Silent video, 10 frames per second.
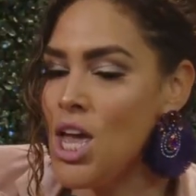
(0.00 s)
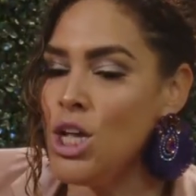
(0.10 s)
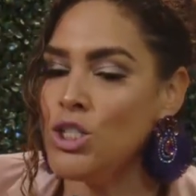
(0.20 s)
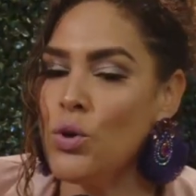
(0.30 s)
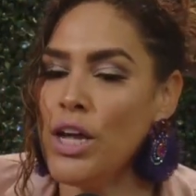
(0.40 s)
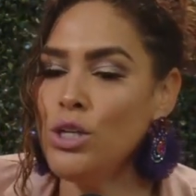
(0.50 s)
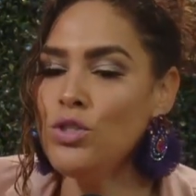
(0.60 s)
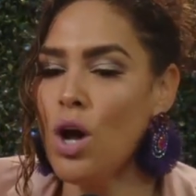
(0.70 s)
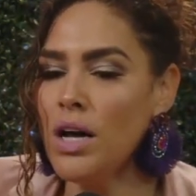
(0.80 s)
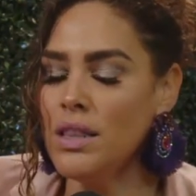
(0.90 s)
so can you
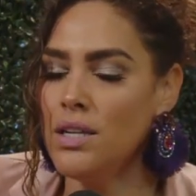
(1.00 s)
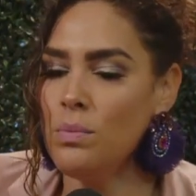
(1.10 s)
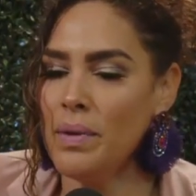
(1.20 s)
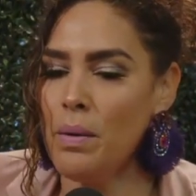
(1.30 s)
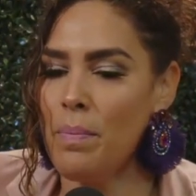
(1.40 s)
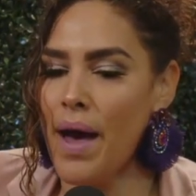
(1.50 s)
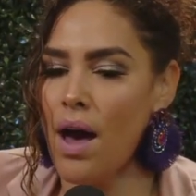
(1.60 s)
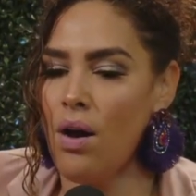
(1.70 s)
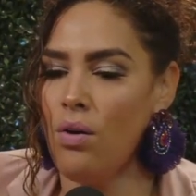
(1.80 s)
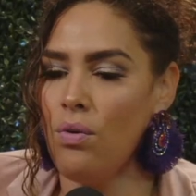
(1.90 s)
talk a little bit
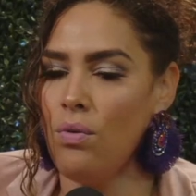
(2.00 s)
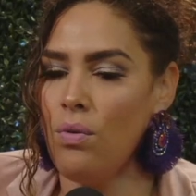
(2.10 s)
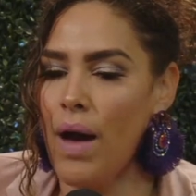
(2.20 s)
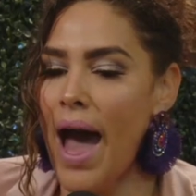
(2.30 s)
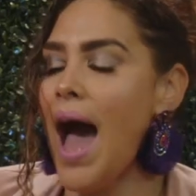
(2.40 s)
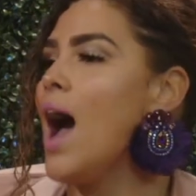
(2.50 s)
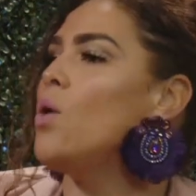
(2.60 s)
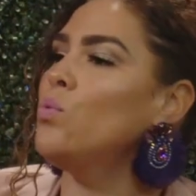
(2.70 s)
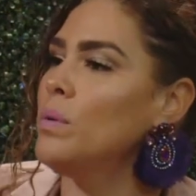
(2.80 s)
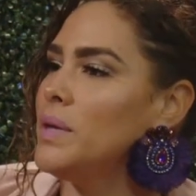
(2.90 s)
about how
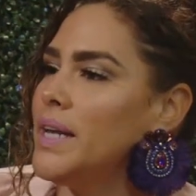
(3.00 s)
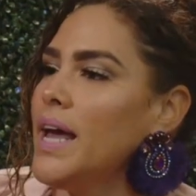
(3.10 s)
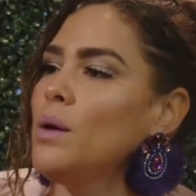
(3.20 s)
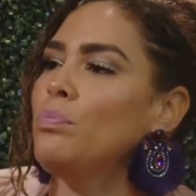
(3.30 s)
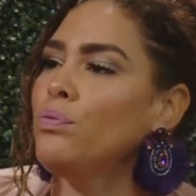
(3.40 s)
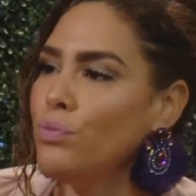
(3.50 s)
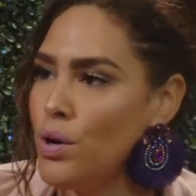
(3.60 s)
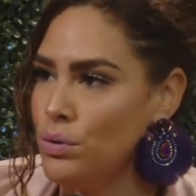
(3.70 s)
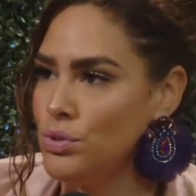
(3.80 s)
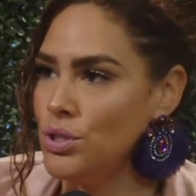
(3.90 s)
women can
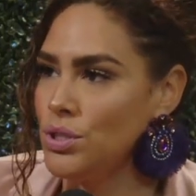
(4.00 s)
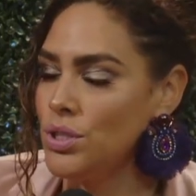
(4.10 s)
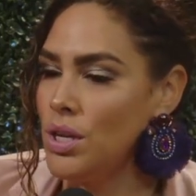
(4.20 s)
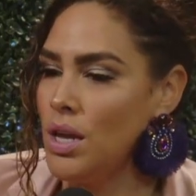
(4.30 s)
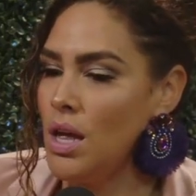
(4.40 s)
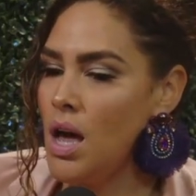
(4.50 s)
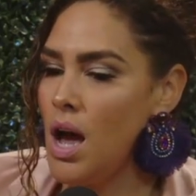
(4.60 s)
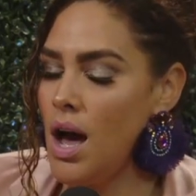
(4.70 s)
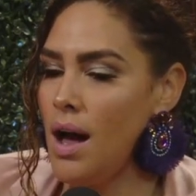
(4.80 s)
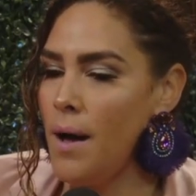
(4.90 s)
approach
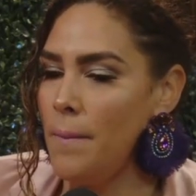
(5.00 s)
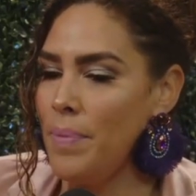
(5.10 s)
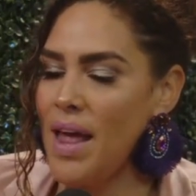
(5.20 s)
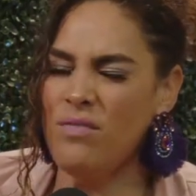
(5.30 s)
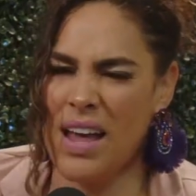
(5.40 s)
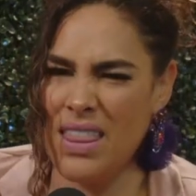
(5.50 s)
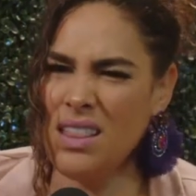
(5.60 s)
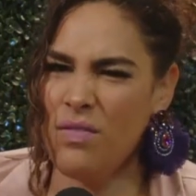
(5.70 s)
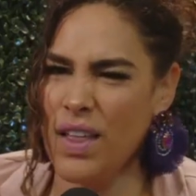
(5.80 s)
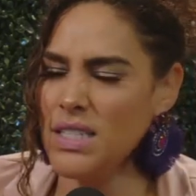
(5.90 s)
um, and i think
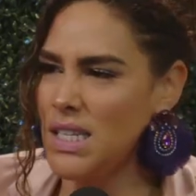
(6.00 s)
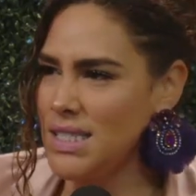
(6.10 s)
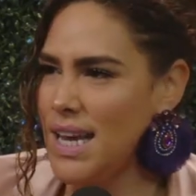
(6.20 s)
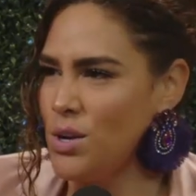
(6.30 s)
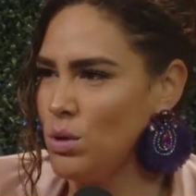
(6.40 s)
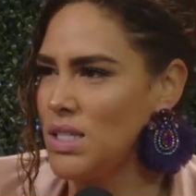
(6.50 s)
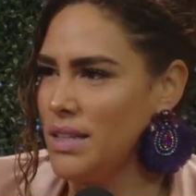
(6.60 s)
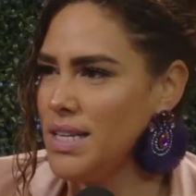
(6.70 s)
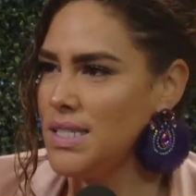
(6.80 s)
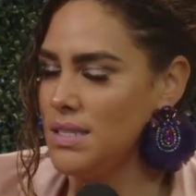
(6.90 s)
the fellas can take notes on
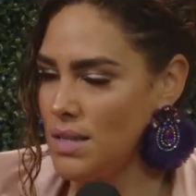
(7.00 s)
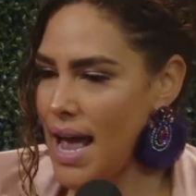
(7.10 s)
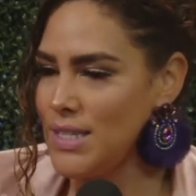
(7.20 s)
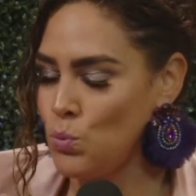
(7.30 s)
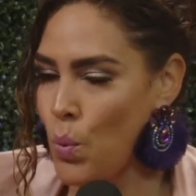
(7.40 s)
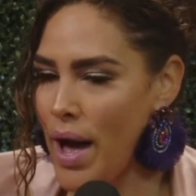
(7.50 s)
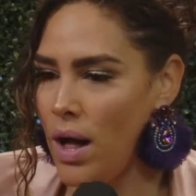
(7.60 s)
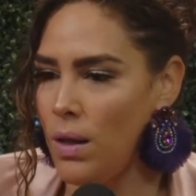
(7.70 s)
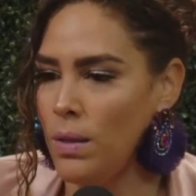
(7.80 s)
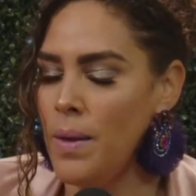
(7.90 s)
this and, as
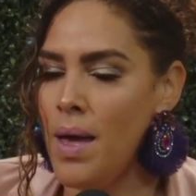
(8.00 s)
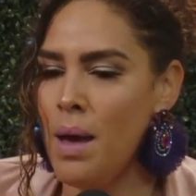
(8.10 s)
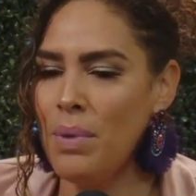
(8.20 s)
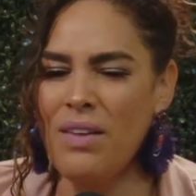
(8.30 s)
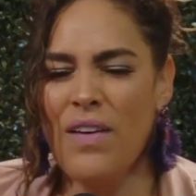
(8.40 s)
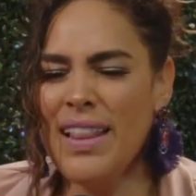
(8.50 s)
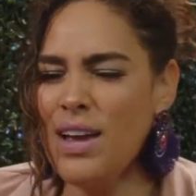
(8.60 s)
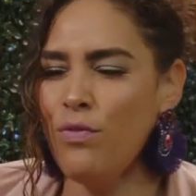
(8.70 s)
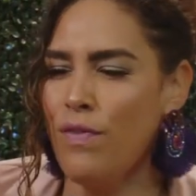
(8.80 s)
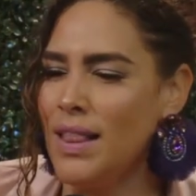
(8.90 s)
well but i find
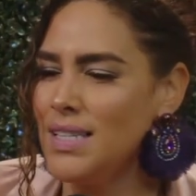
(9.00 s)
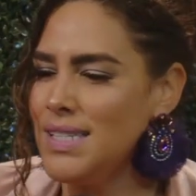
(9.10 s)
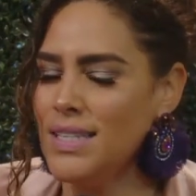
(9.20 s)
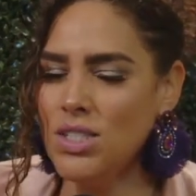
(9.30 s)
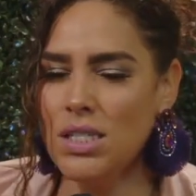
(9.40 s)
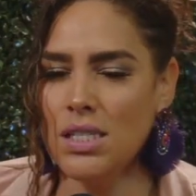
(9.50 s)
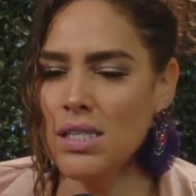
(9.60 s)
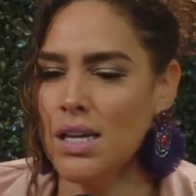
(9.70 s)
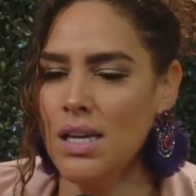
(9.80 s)
like fellas they just